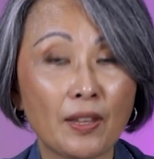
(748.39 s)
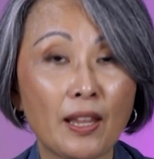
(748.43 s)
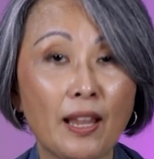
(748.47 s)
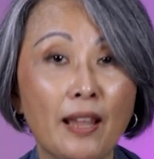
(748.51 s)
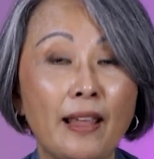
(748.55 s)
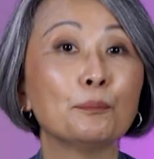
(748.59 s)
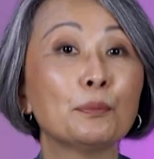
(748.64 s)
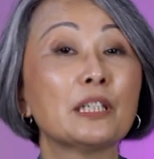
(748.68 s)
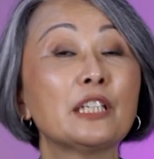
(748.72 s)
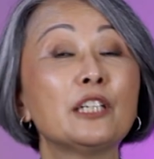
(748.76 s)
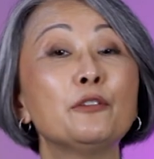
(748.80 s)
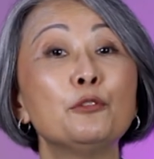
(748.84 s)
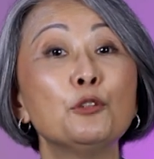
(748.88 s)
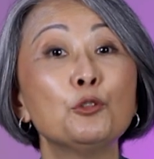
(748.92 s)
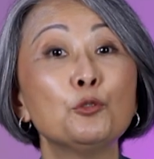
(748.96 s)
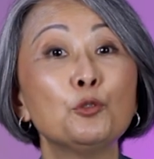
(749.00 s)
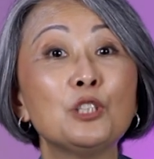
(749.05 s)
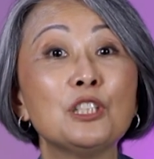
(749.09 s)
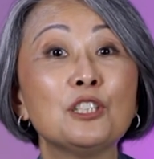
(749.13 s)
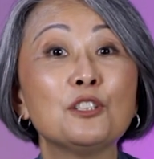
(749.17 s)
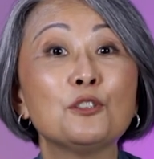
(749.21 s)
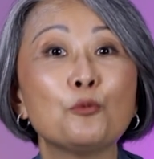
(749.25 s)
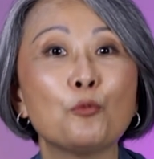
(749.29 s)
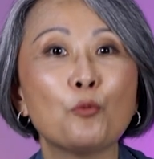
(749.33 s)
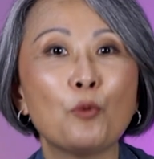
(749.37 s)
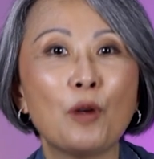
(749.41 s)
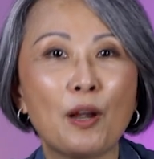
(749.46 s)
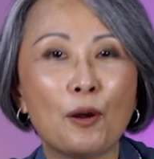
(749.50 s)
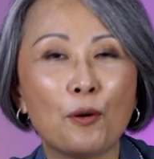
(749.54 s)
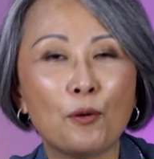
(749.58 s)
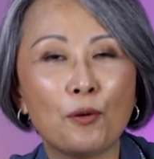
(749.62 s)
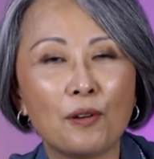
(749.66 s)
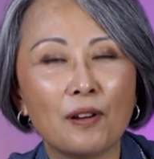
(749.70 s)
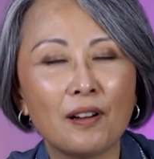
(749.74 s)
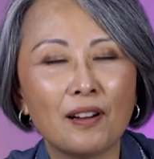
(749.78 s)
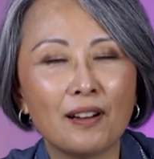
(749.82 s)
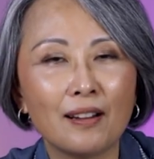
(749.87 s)
But if you did well,
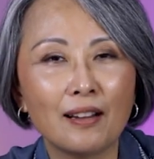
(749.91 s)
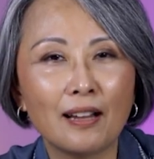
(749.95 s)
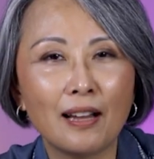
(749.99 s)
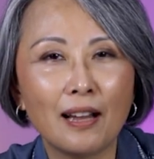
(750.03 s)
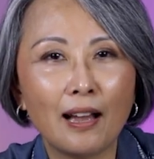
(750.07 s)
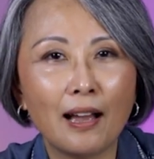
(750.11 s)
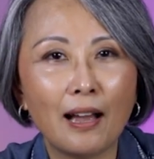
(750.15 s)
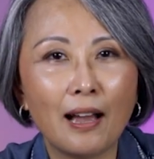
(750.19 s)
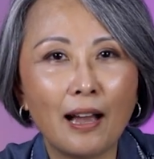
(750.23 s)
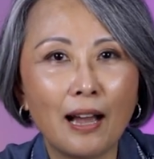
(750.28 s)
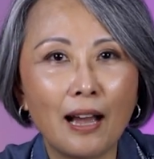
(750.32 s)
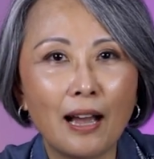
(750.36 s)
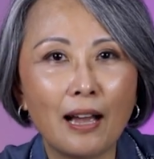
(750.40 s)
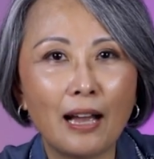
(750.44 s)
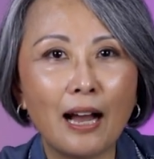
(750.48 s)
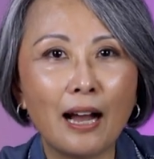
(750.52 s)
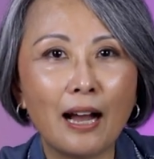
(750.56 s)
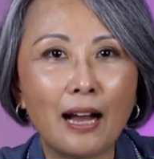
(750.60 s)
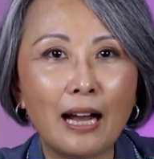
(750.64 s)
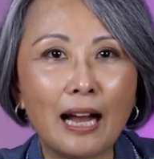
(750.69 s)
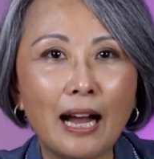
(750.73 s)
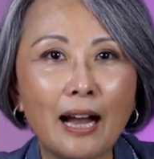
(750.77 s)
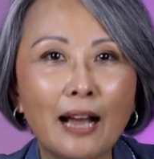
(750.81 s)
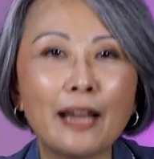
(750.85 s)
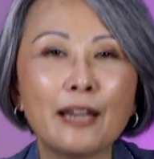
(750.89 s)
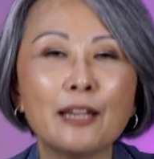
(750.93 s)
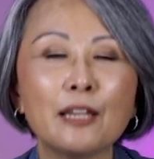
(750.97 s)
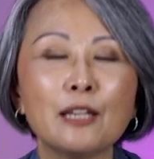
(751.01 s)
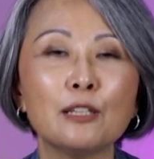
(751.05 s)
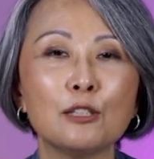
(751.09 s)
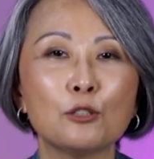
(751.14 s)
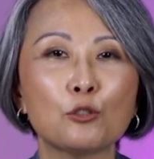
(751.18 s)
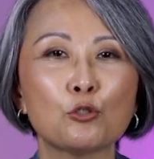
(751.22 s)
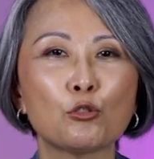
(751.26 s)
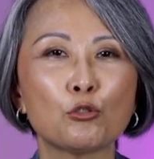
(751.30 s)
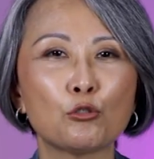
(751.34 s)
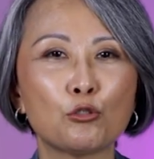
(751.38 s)
I
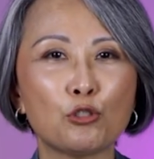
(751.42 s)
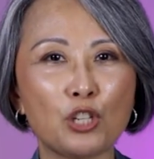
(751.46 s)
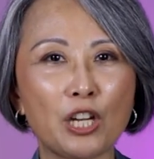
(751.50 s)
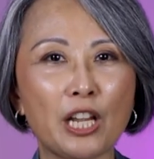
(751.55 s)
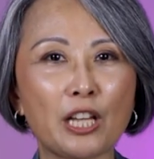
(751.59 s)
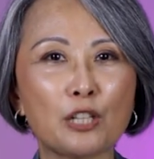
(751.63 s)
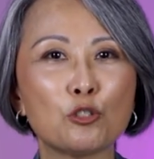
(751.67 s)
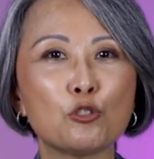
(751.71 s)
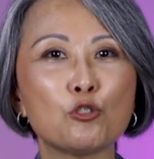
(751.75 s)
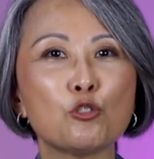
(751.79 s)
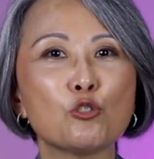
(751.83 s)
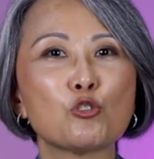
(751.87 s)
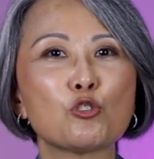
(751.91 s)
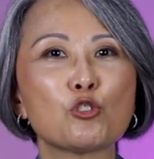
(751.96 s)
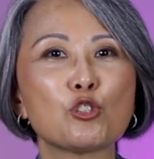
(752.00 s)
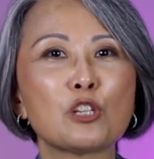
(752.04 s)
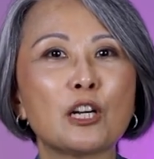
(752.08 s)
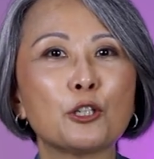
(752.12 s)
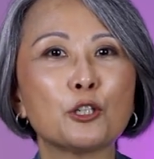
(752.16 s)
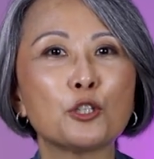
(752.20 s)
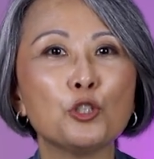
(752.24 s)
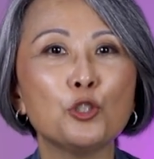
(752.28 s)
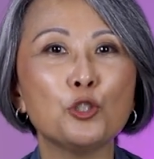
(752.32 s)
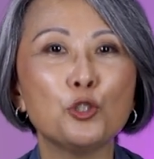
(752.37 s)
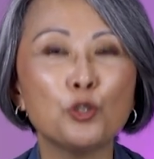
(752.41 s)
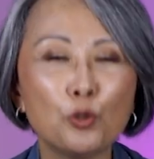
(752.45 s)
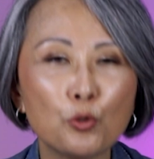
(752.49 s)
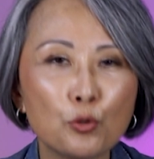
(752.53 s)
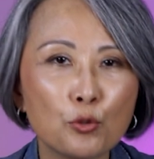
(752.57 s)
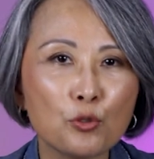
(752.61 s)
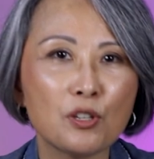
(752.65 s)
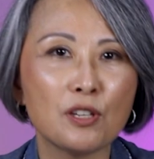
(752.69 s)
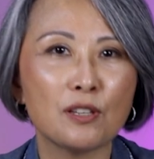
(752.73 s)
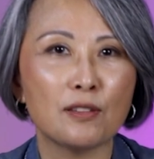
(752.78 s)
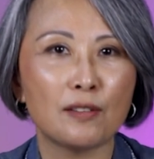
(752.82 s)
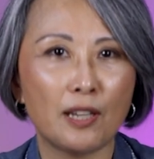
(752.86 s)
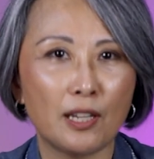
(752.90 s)
suggest you start
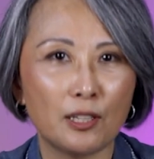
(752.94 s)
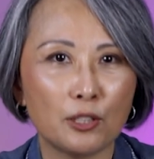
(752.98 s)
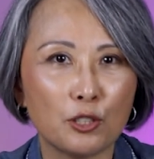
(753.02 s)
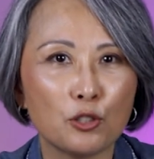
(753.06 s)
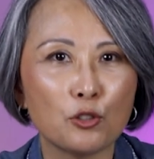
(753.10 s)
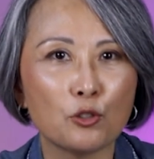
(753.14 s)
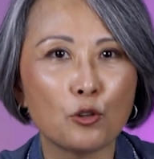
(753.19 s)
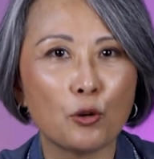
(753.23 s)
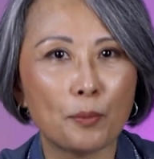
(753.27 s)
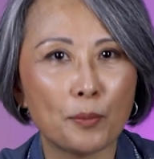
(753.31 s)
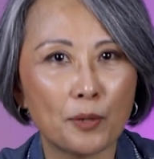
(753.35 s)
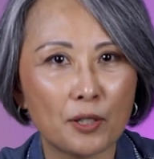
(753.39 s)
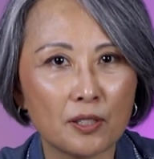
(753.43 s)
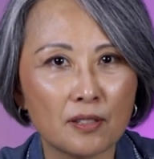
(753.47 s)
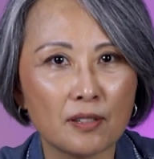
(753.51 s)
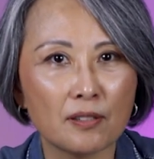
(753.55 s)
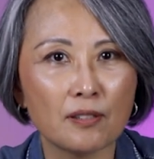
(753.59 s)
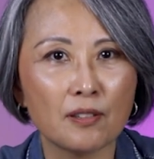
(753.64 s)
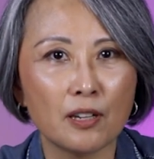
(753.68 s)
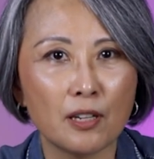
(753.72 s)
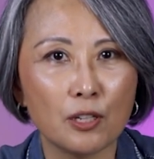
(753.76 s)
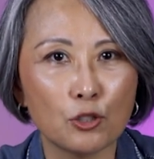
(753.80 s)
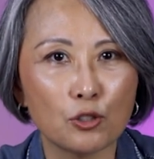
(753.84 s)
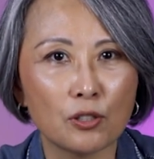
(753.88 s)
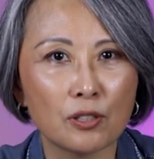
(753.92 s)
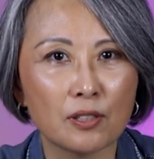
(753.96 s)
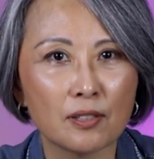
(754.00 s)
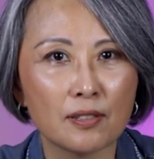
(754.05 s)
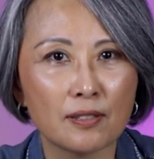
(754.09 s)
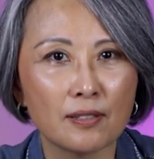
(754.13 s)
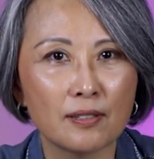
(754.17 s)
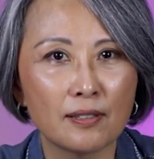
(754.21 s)
using that in your presentations.